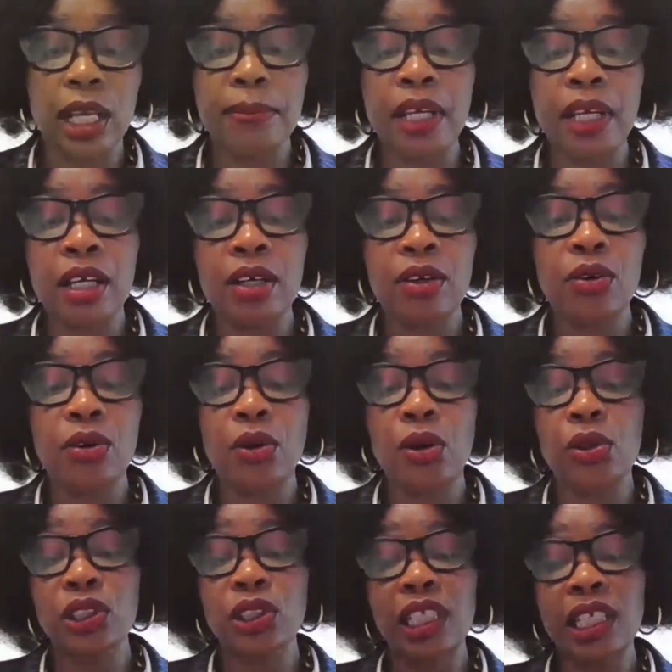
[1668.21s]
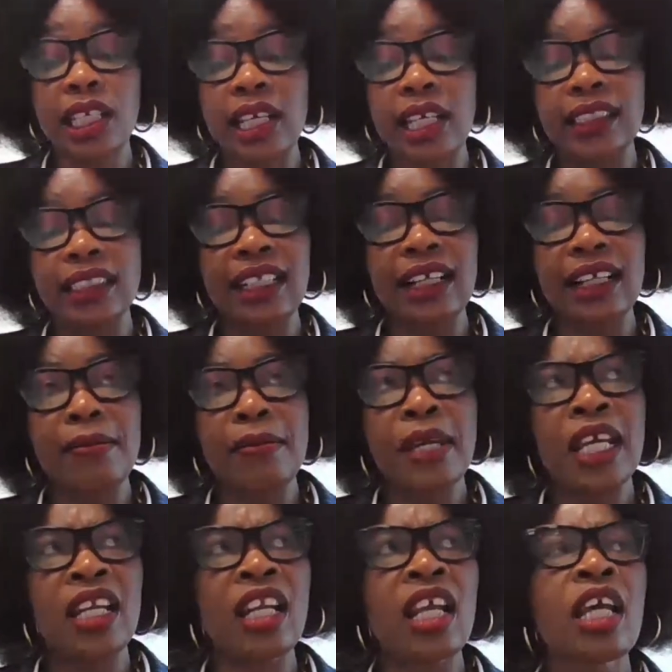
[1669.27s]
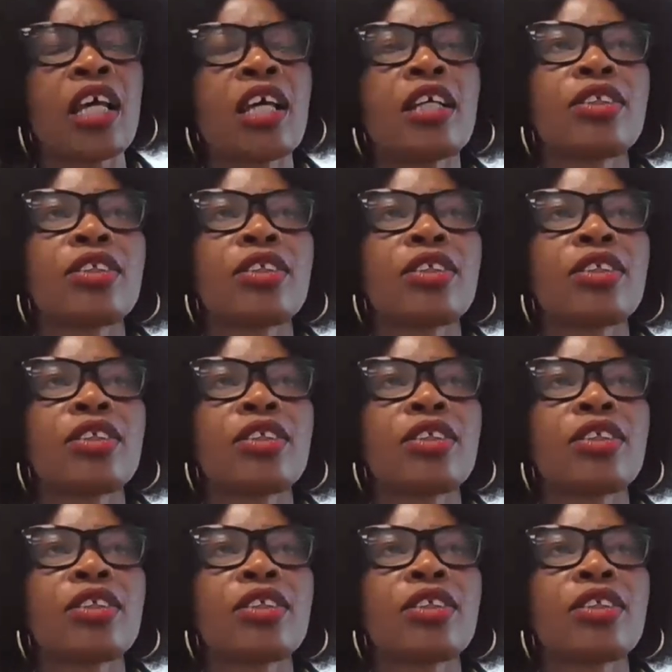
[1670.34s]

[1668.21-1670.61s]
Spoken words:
Zambia selected than men.